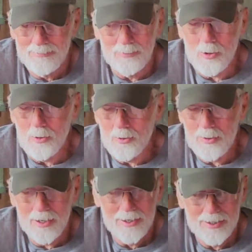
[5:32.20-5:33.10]

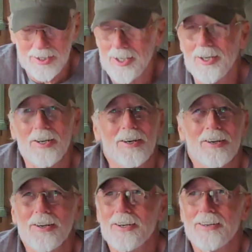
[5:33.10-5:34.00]
food,
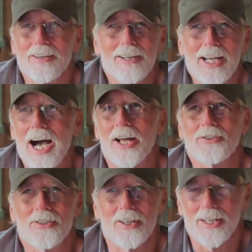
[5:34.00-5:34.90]
gear
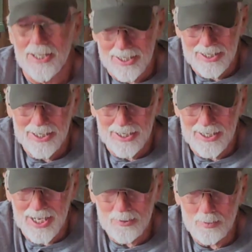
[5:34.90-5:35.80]
constantly, and
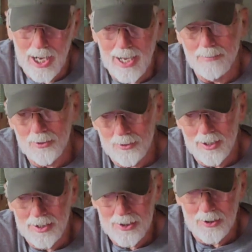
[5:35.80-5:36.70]
that's what I'm
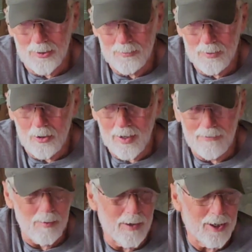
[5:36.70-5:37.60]
doing. So don't
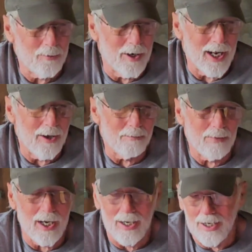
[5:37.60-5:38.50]
everybody run out and
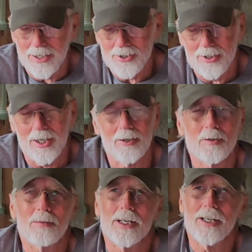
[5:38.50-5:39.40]
buy honey
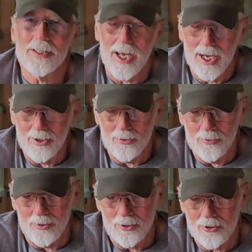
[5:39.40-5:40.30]
stingers because I
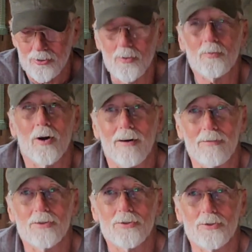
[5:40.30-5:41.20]
do, or
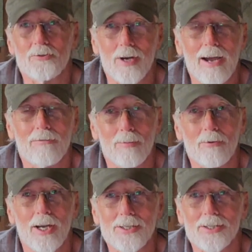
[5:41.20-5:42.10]
Stroopwaffles. You'll drive the
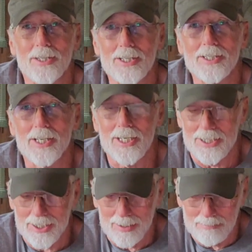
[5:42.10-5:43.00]
price of these
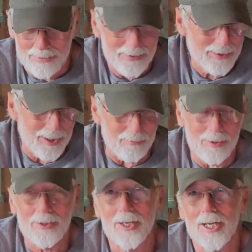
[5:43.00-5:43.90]
things up. Stick
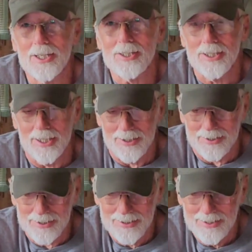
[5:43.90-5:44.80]
with your honey
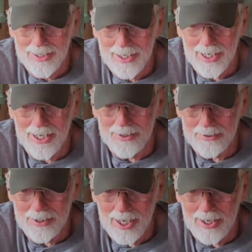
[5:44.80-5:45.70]
stingers.
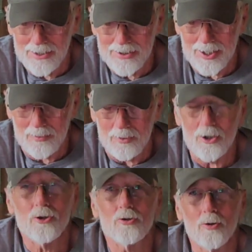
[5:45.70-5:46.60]
I'll stick with the
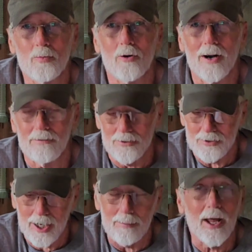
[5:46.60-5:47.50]
Stroopwaffles,
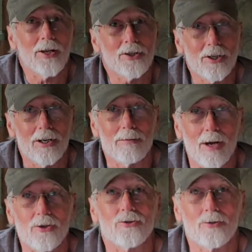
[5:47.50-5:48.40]
and I'm not sharing
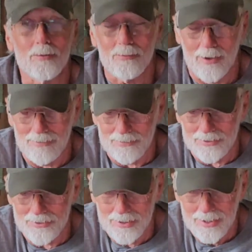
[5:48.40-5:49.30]
my
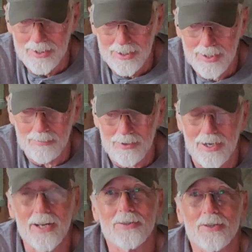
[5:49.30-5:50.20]
Stroopwaffles. Keep your
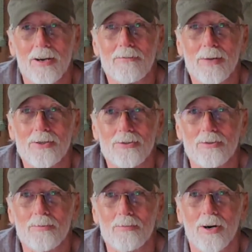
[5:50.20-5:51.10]
hands off my
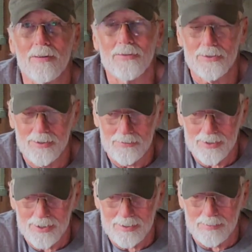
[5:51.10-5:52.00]
Stroopwaffles if you
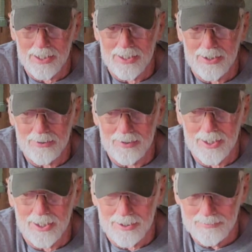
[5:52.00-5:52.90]
see me on the
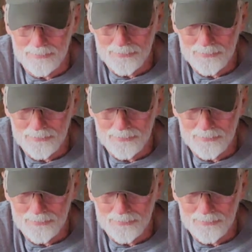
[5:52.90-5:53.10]
trail.